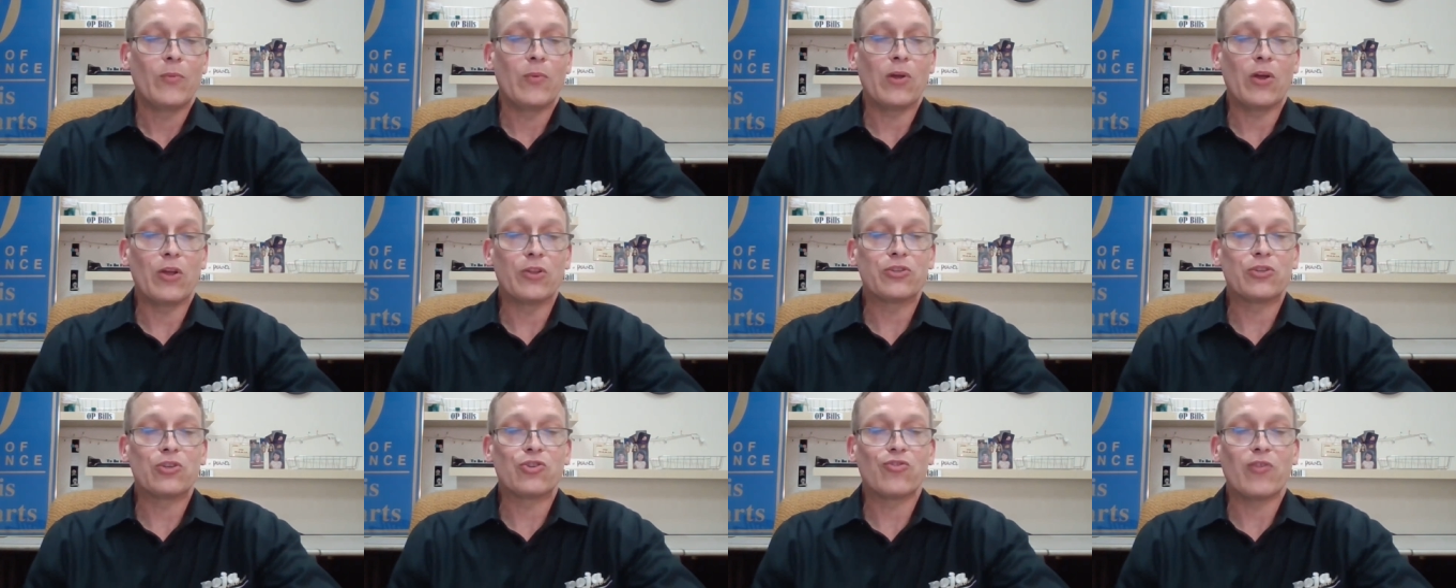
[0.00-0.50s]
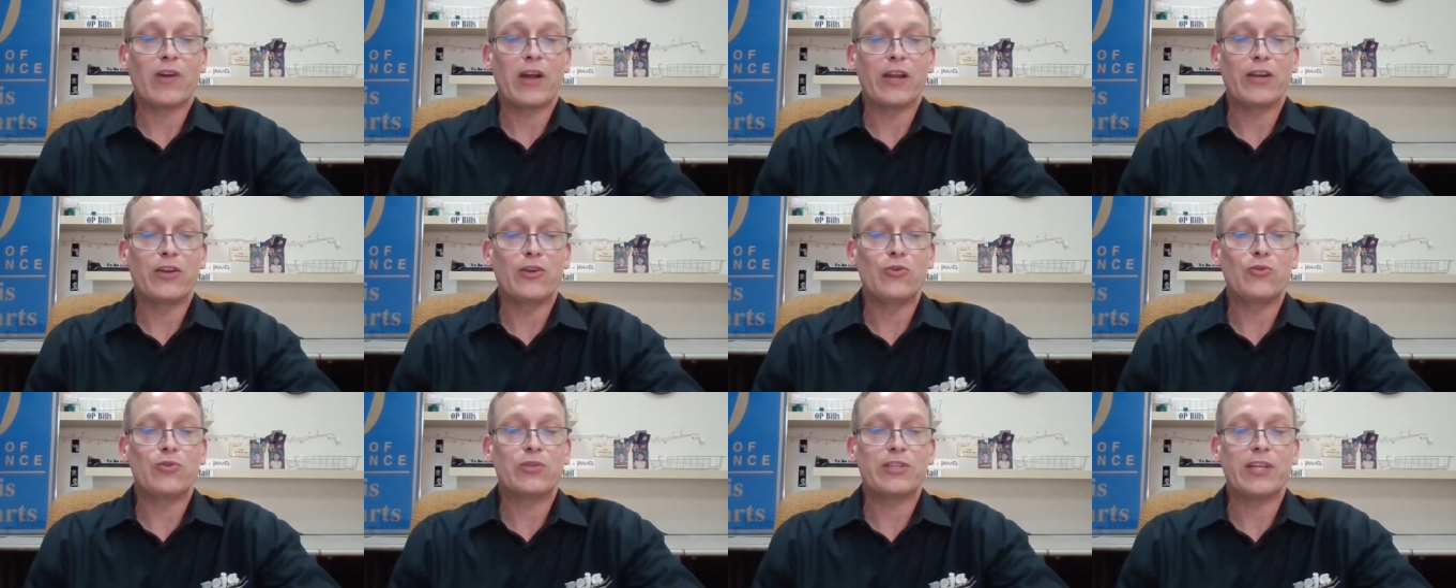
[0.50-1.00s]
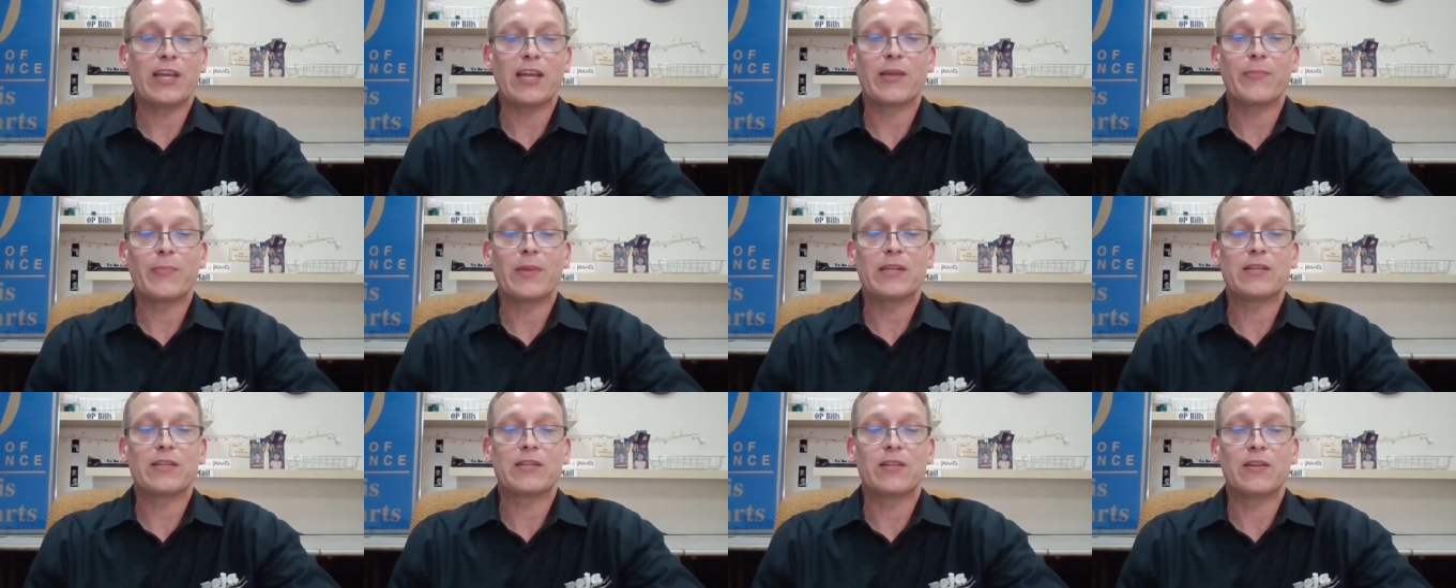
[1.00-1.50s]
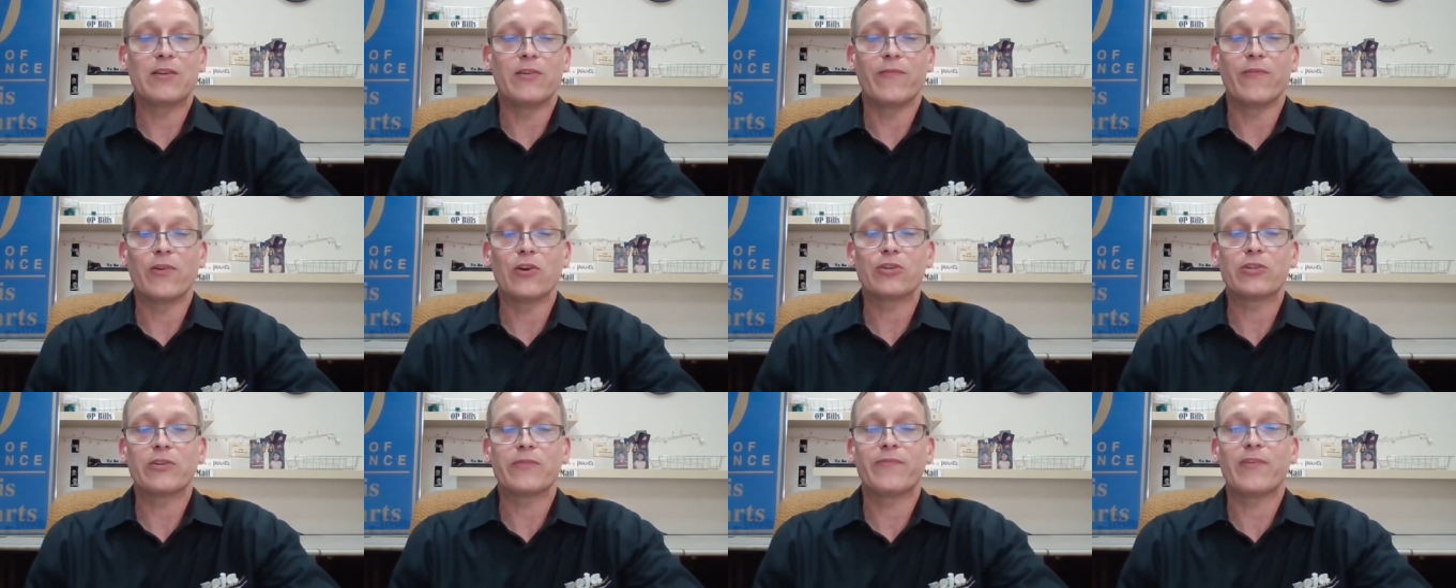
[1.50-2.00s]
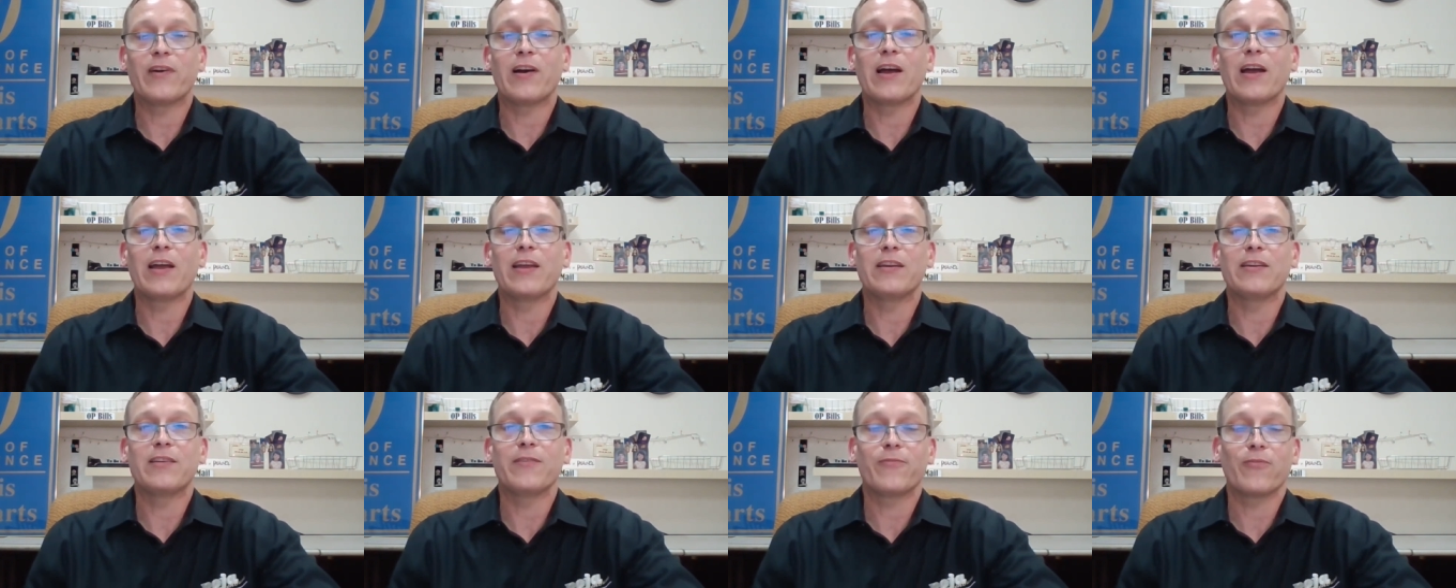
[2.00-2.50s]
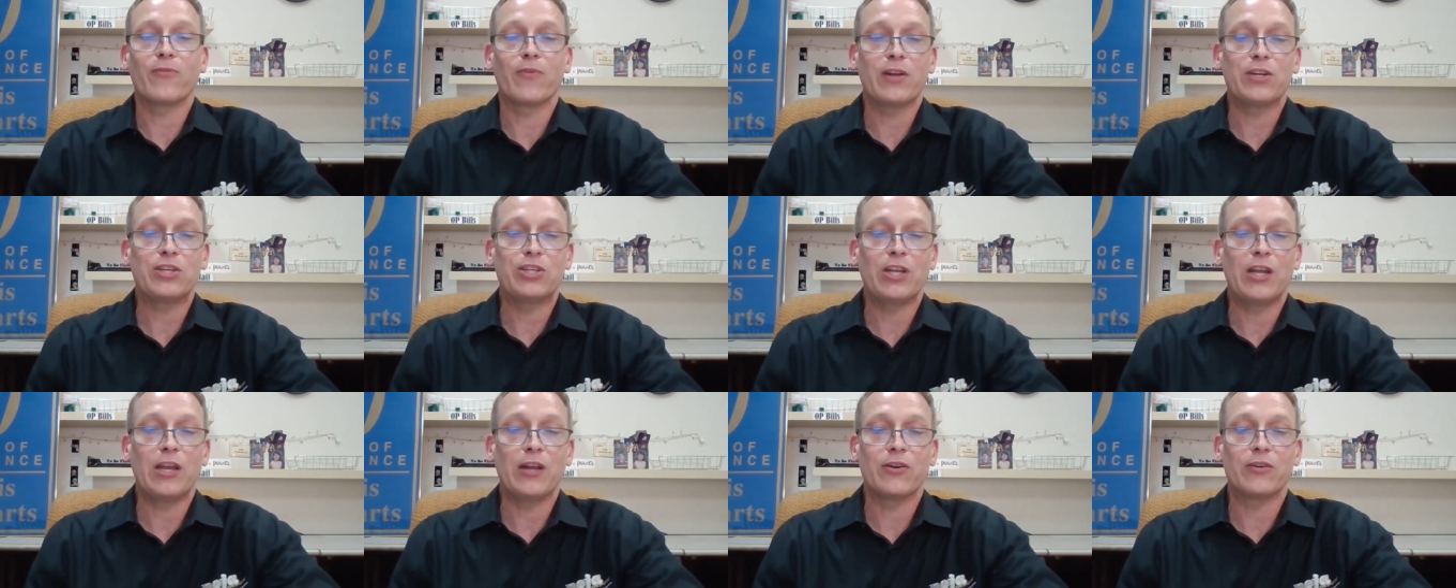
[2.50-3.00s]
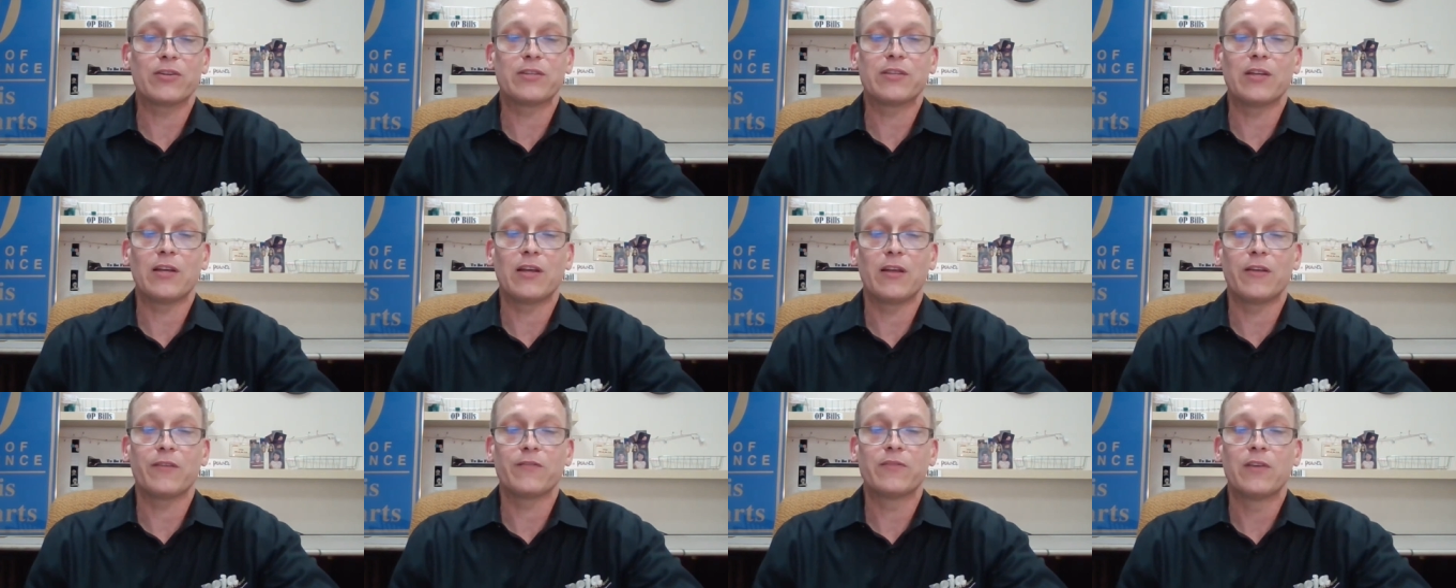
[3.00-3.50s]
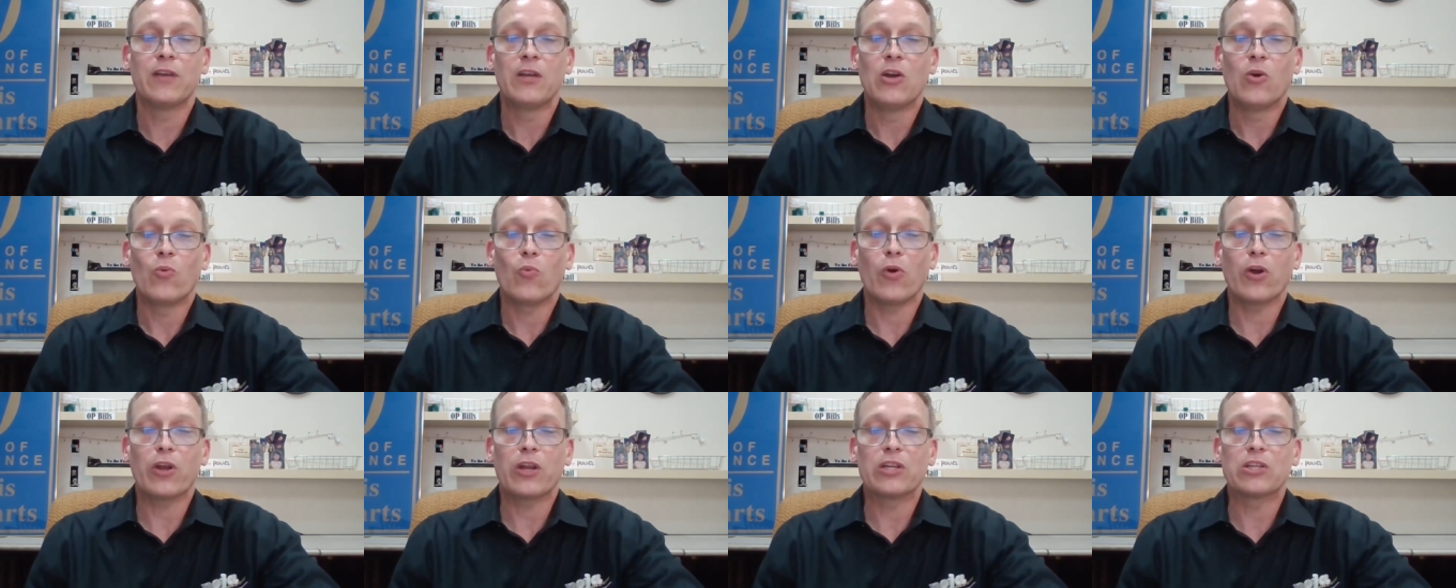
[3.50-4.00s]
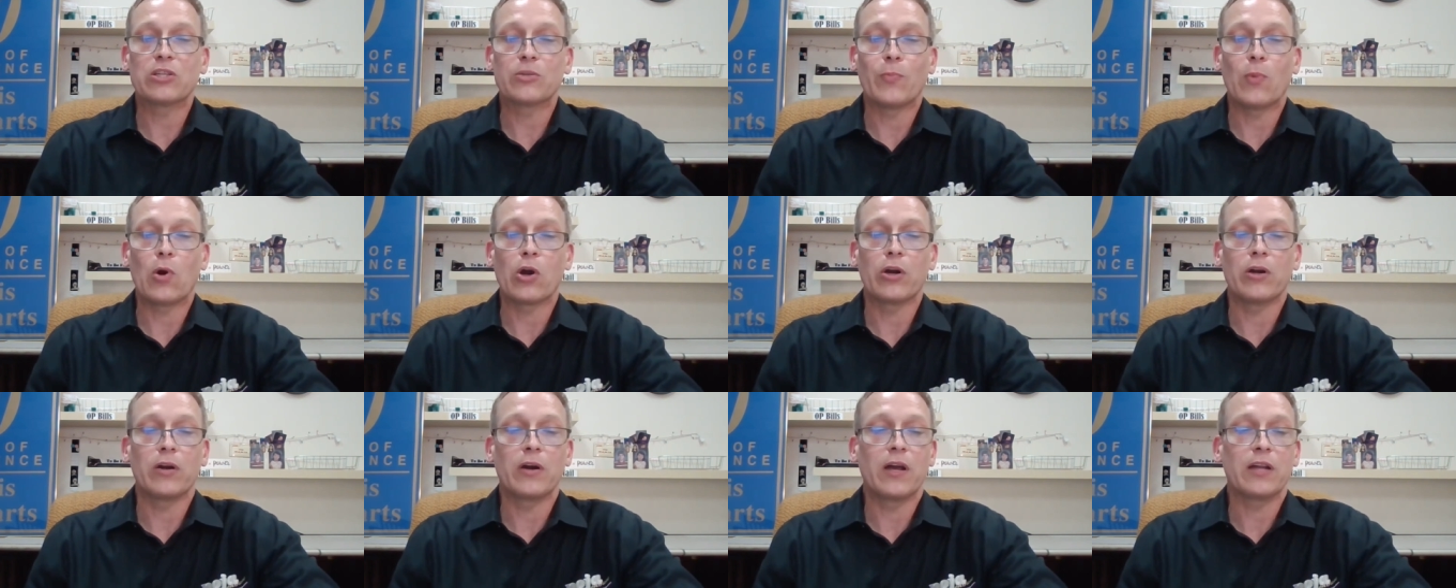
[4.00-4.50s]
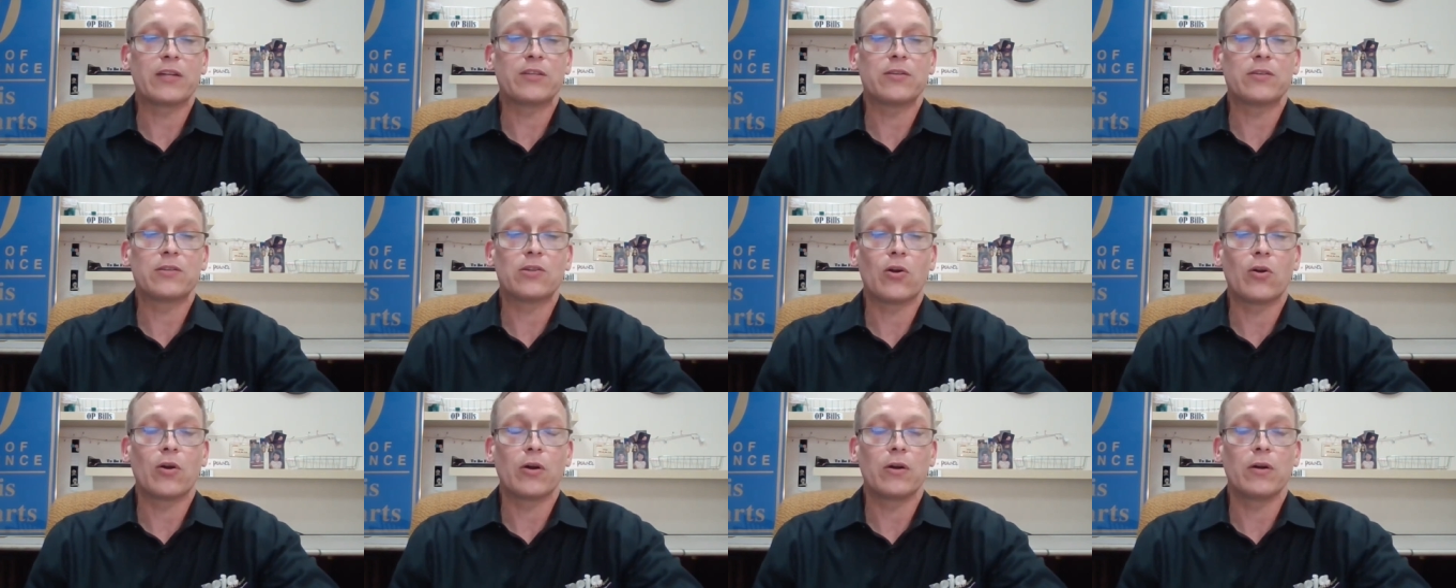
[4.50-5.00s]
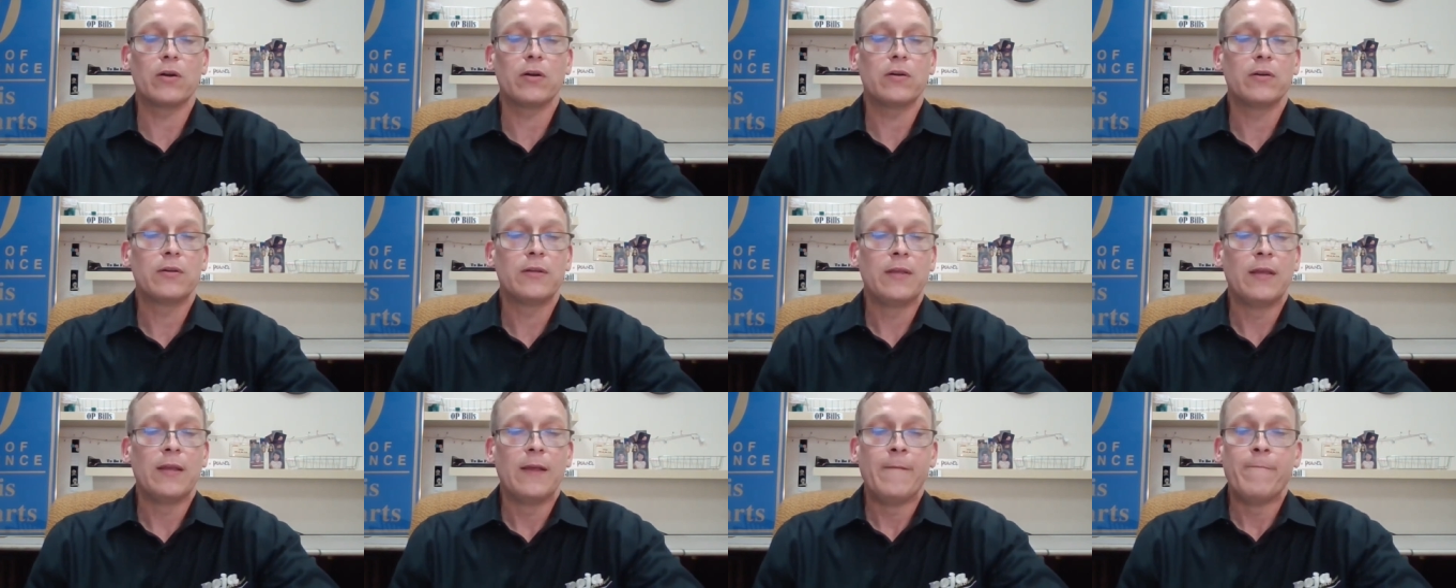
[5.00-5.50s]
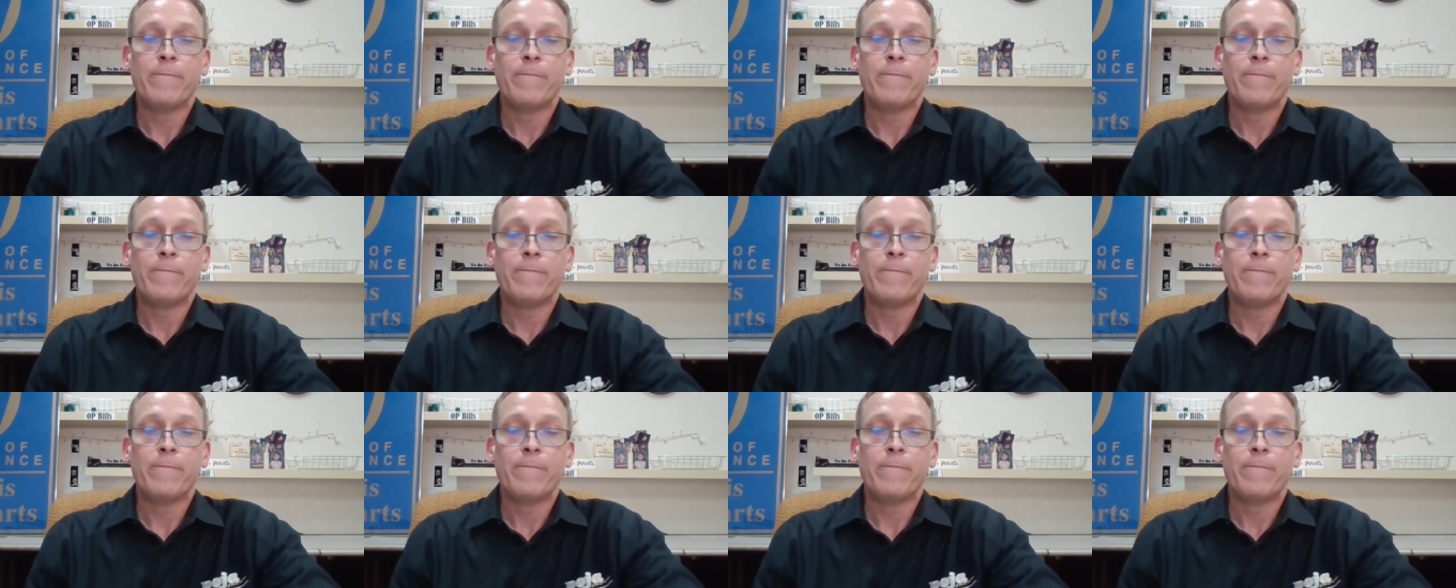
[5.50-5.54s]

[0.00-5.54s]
We also tried new segments to diversify and differentiate ourselves, working smarter, not just harder.